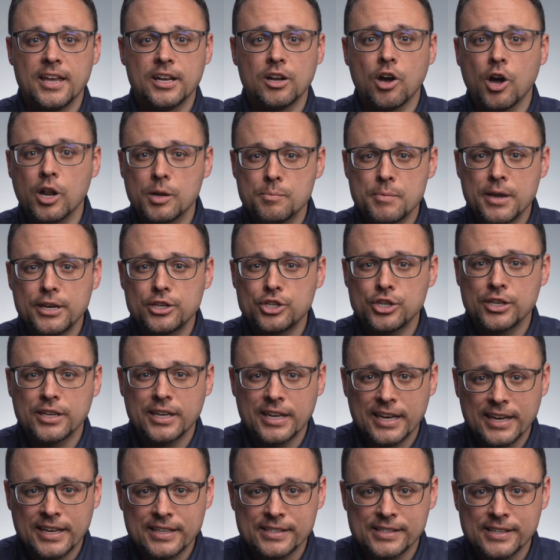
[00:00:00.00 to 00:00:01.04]
an automation
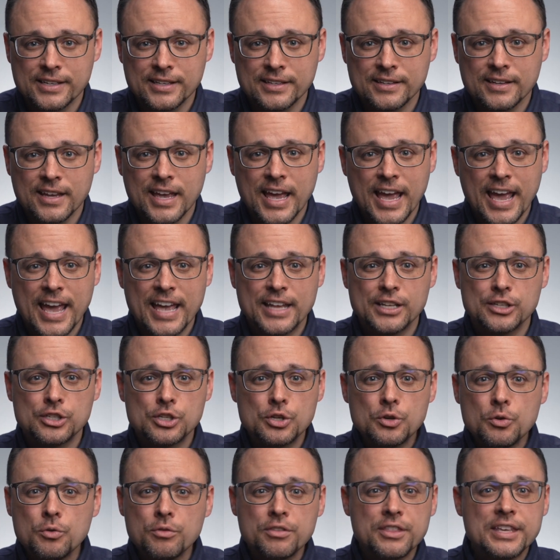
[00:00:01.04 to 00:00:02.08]
kicks in, and
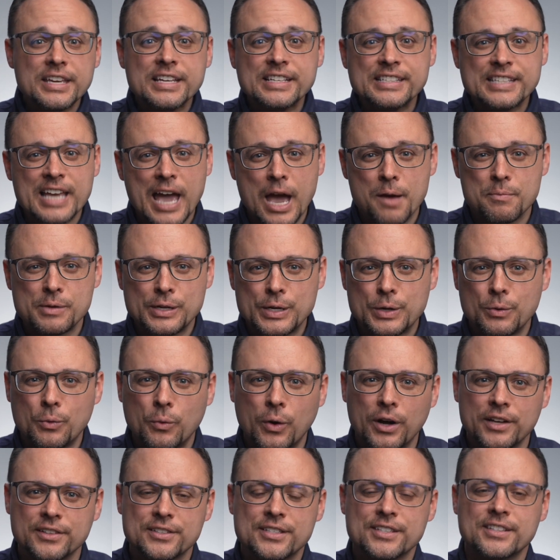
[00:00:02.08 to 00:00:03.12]
two things happen at
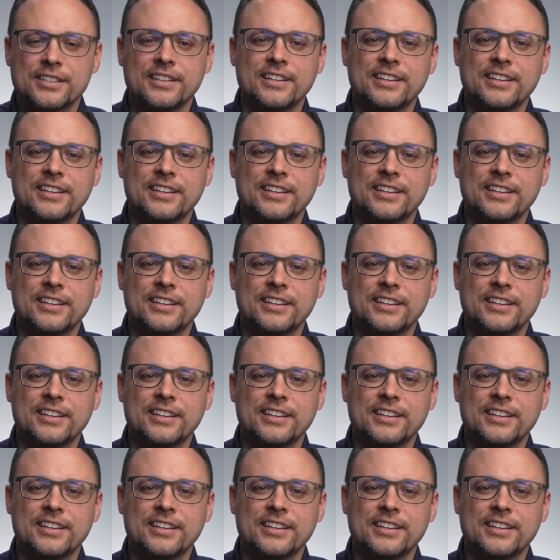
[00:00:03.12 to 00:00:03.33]
once.